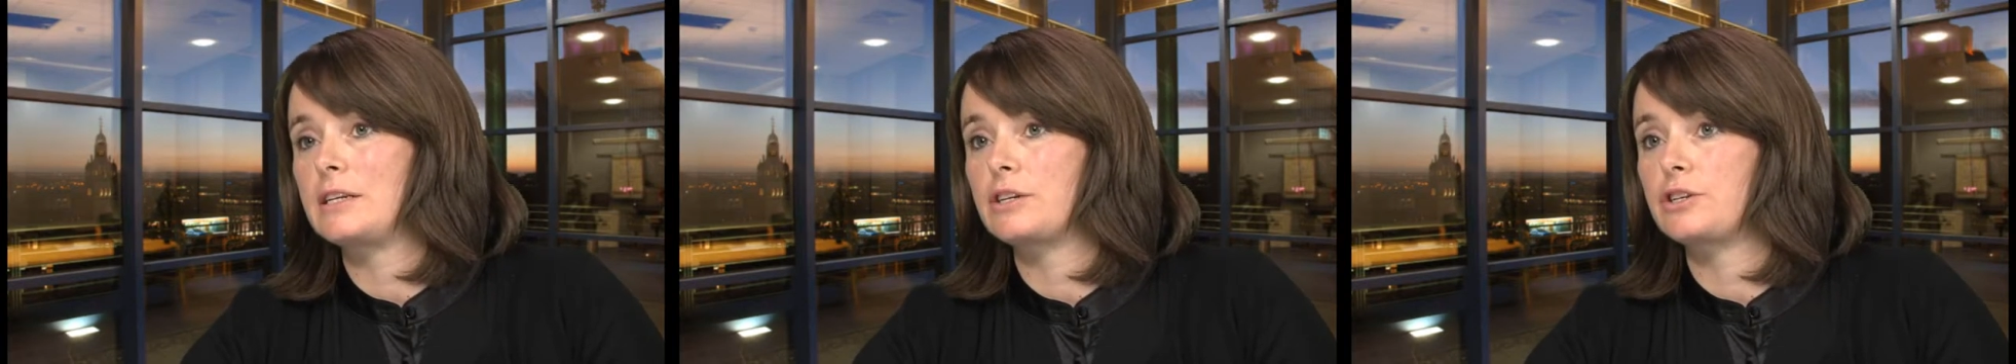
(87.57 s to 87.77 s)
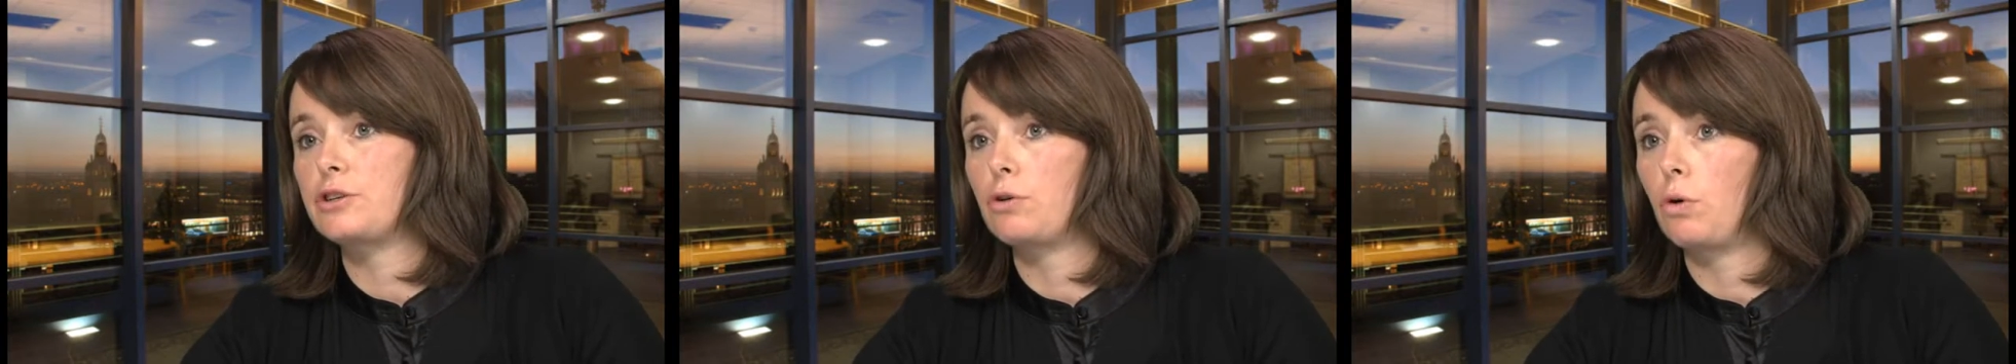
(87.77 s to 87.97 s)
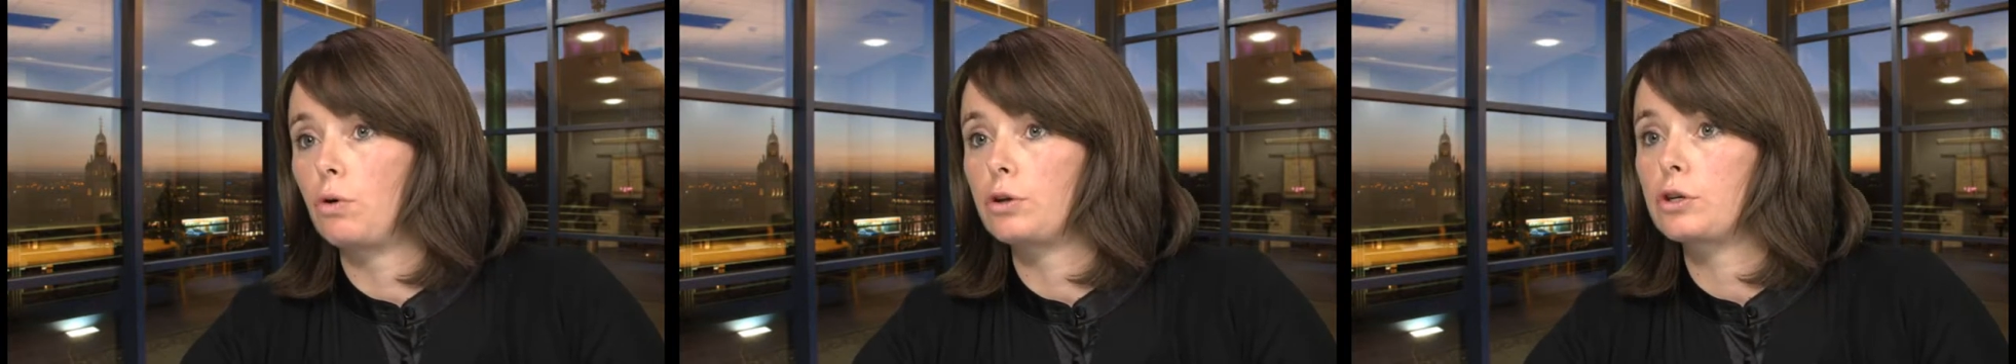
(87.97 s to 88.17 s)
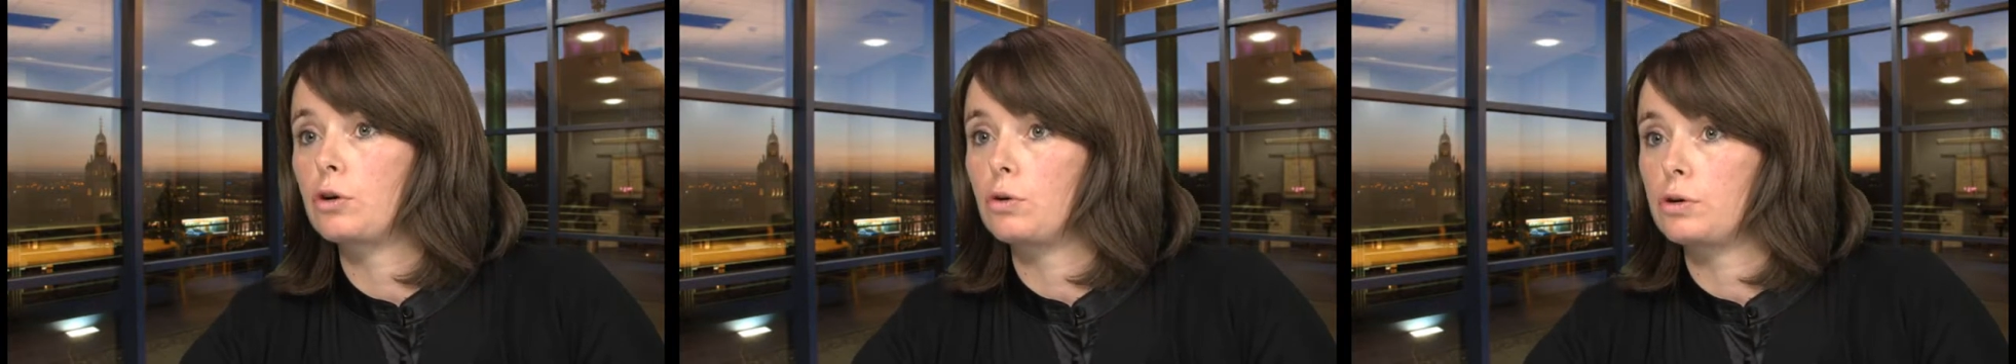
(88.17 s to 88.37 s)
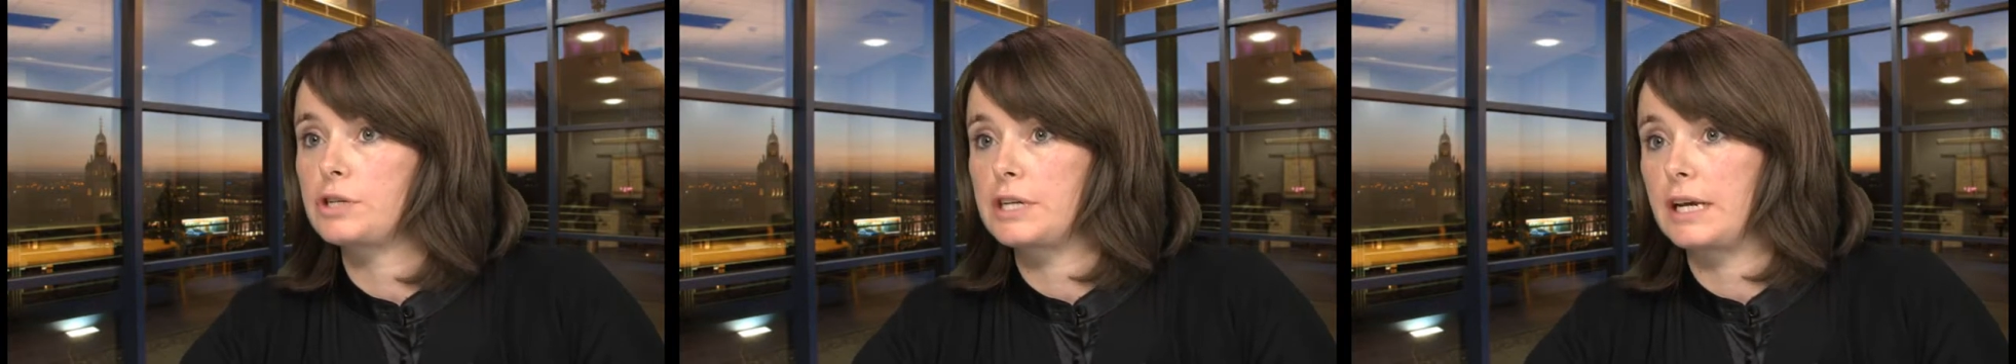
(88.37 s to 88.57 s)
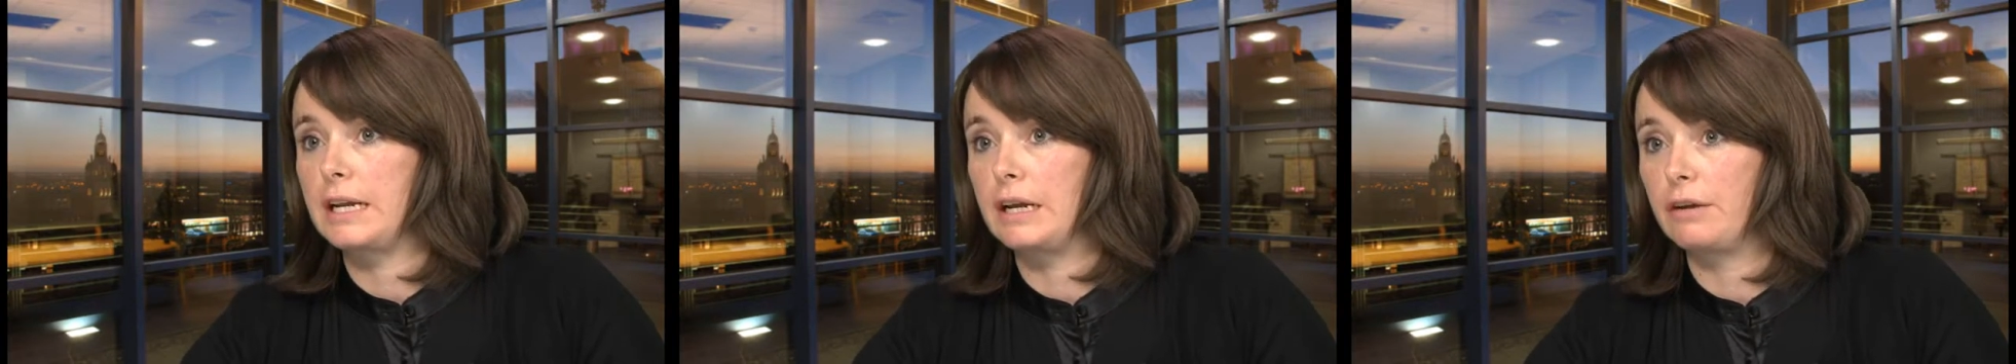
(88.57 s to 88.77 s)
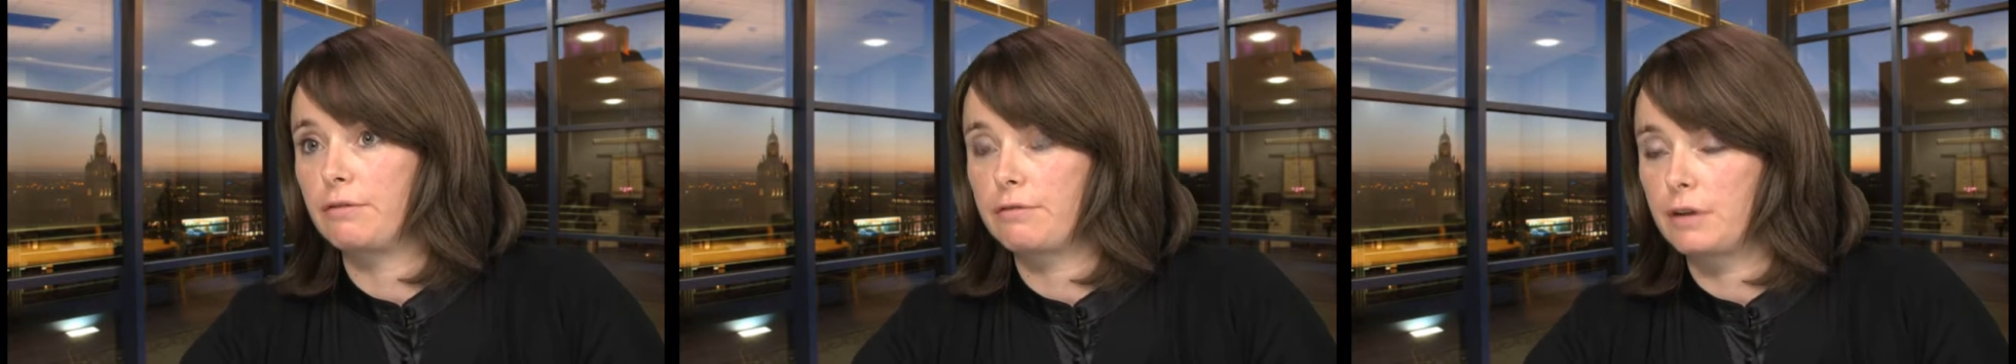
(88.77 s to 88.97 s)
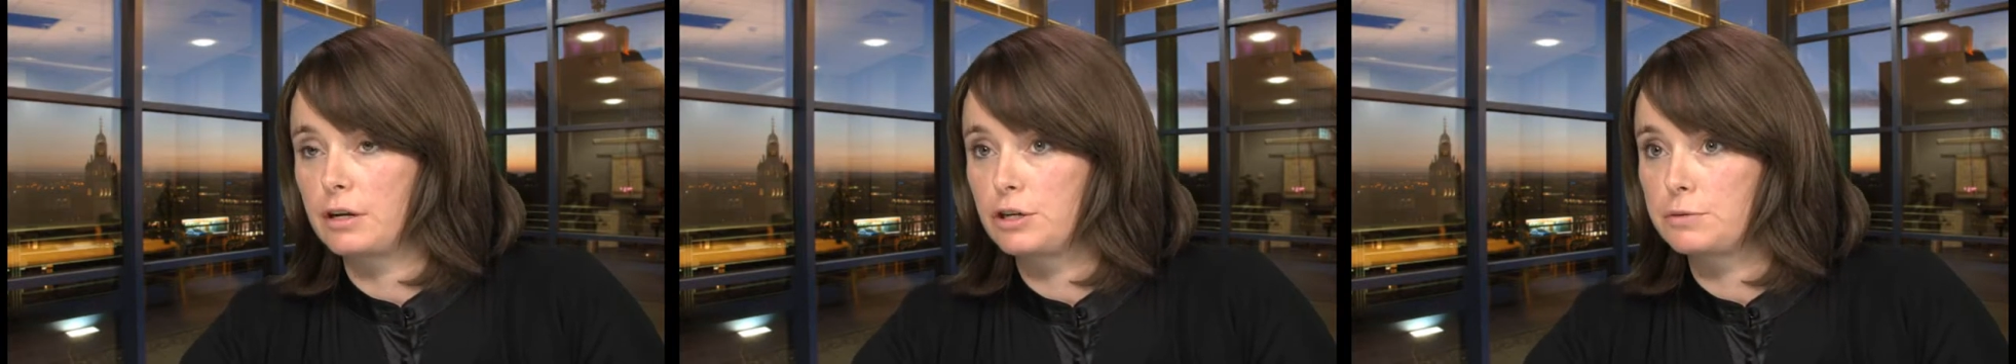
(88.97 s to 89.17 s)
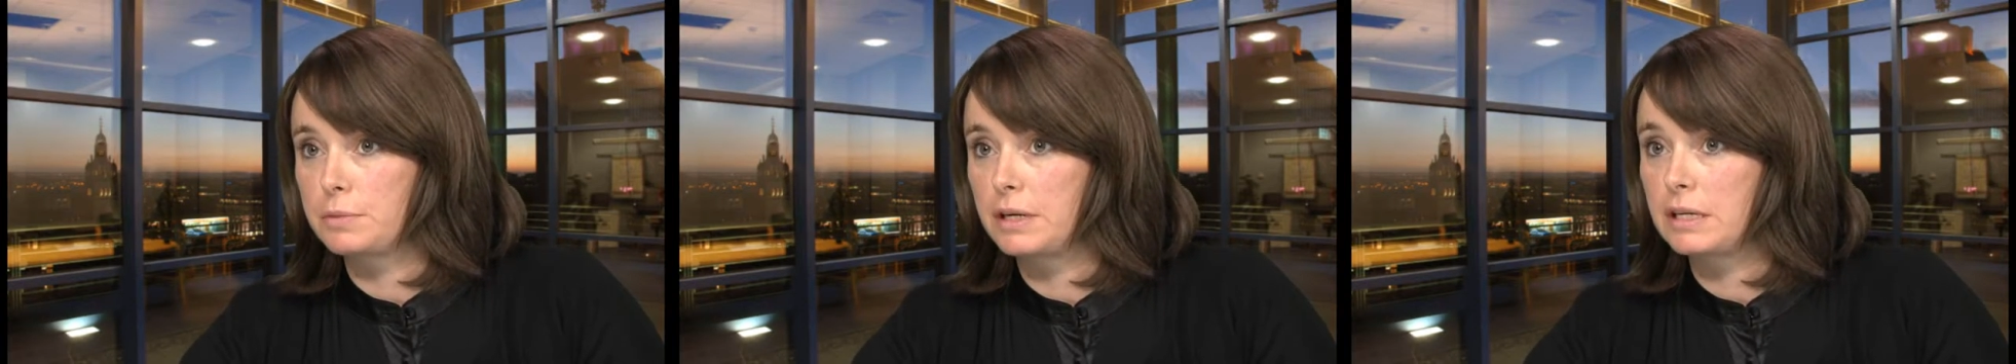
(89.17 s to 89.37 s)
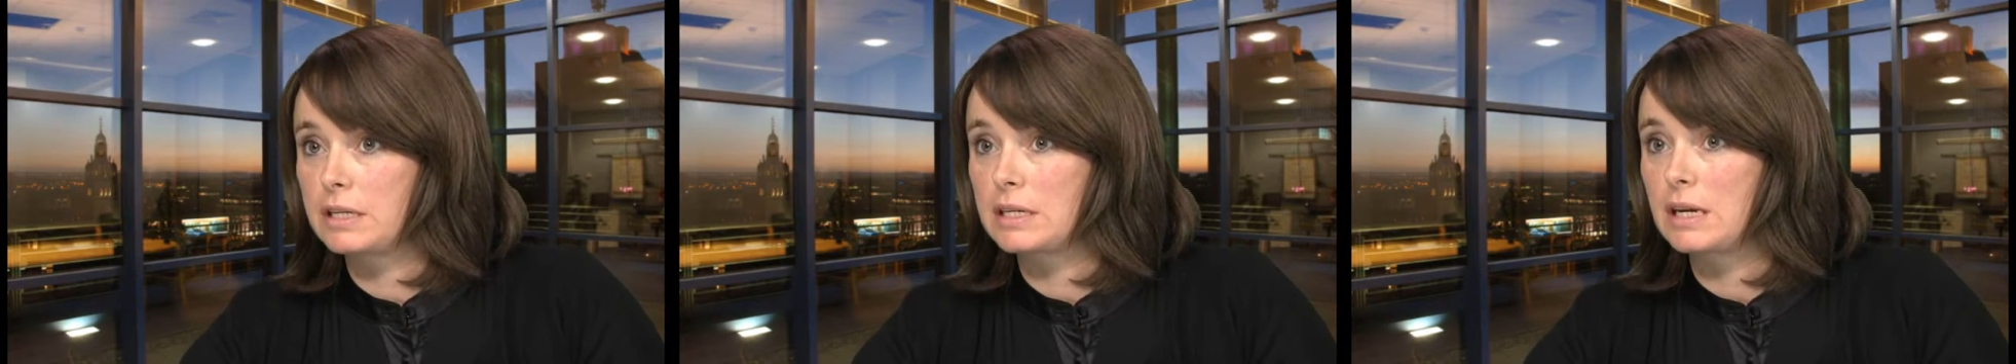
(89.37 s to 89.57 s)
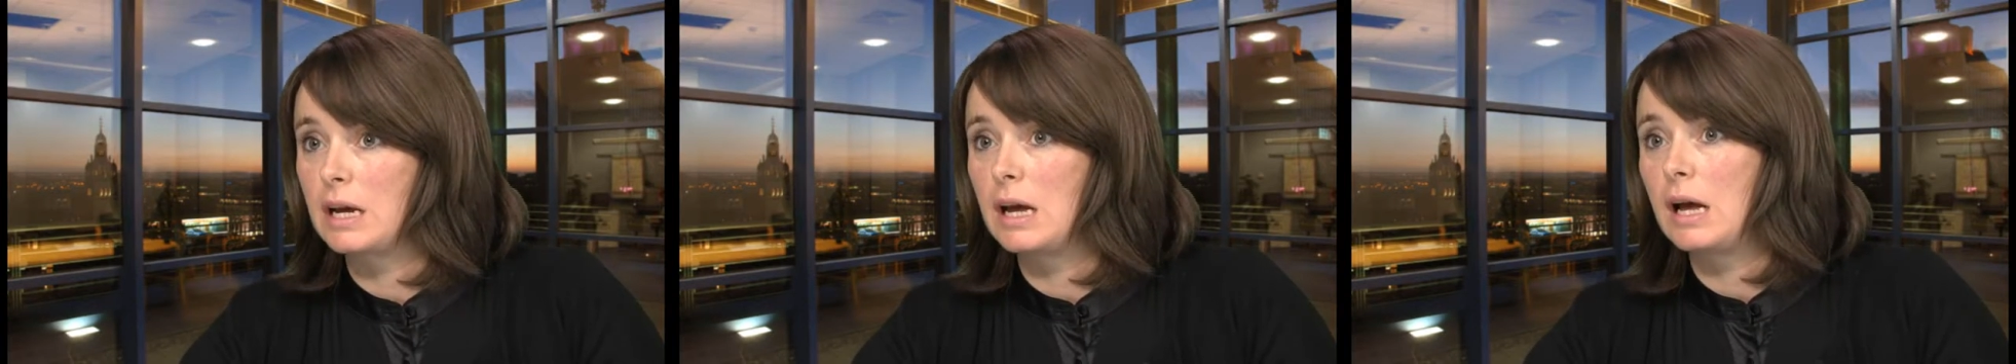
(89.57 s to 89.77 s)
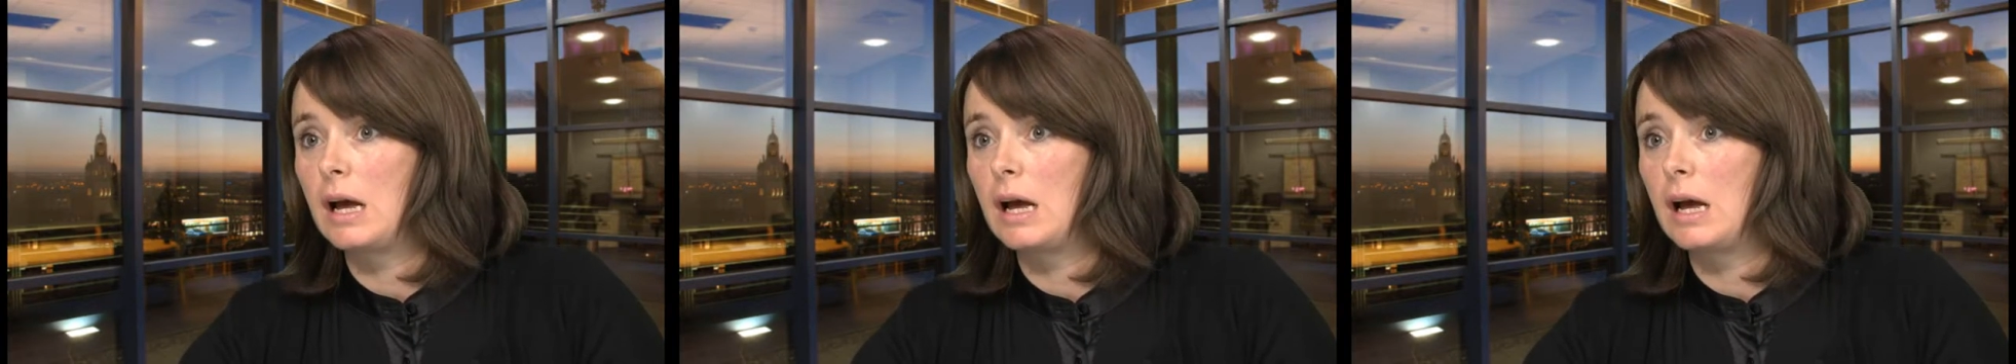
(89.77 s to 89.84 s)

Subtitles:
does not cause any infringement